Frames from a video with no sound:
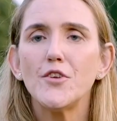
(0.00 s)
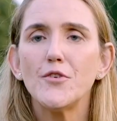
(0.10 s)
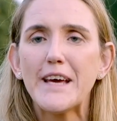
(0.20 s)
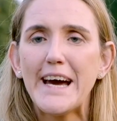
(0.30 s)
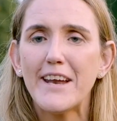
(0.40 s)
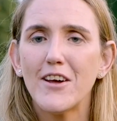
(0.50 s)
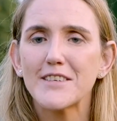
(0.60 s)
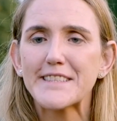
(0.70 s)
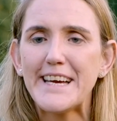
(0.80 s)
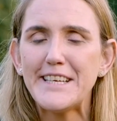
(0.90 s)
you can
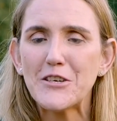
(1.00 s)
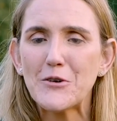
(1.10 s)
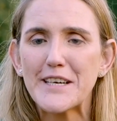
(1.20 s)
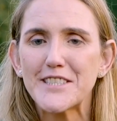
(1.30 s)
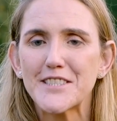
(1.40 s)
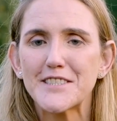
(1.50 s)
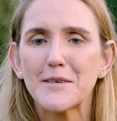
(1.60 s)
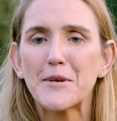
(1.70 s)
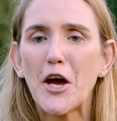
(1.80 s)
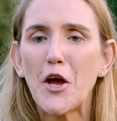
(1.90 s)
ask any questions.
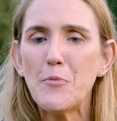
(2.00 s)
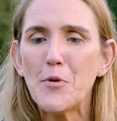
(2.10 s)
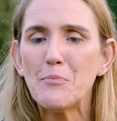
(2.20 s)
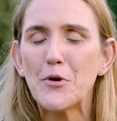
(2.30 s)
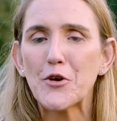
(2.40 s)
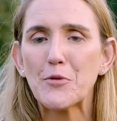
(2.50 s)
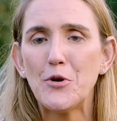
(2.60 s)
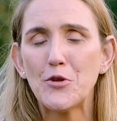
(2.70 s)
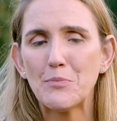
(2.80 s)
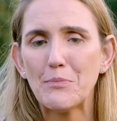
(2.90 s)
I'm an open book.
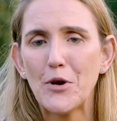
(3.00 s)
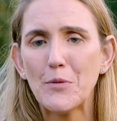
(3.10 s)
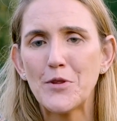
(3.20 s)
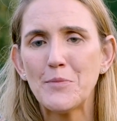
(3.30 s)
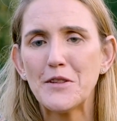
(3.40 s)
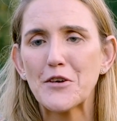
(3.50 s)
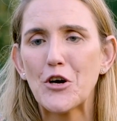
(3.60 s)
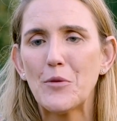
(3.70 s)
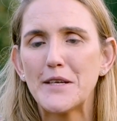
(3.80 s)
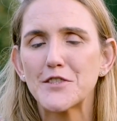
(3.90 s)
Pop them in the
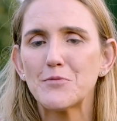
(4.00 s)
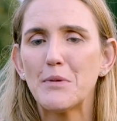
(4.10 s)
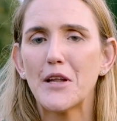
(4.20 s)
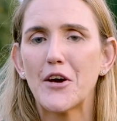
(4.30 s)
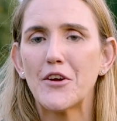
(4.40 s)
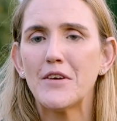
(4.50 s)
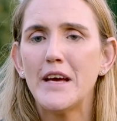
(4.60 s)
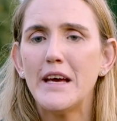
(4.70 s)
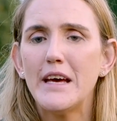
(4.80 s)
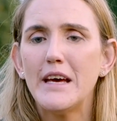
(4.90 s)
comments below.
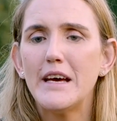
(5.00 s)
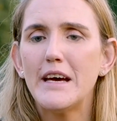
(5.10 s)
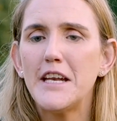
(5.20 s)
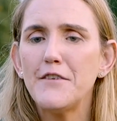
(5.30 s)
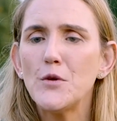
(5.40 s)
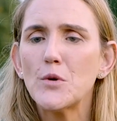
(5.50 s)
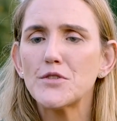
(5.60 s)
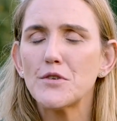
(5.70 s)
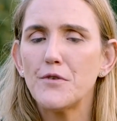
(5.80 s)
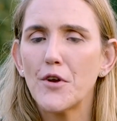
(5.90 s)
And if you want
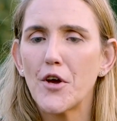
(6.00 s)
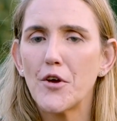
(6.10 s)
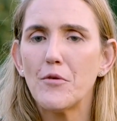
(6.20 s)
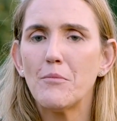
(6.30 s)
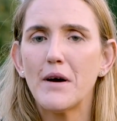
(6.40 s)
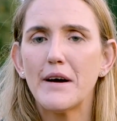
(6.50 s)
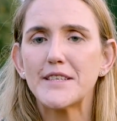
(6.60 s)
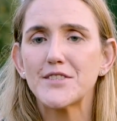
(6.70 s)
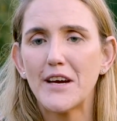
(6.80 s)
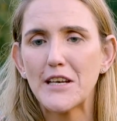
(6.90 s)
to follow my
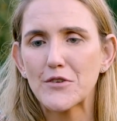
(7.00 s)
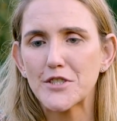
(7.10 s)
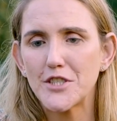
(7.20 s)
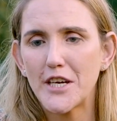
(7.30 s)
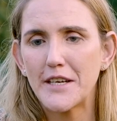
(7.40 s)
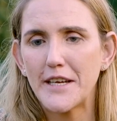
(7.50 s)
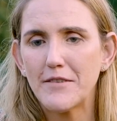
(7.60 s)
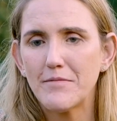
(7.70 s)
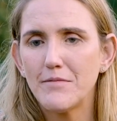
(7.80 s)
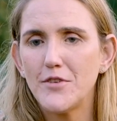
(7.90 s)
sight loss journey,
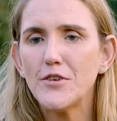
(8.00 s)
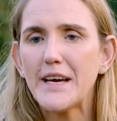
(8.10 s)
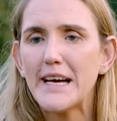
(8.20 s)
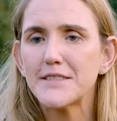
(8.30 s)
you can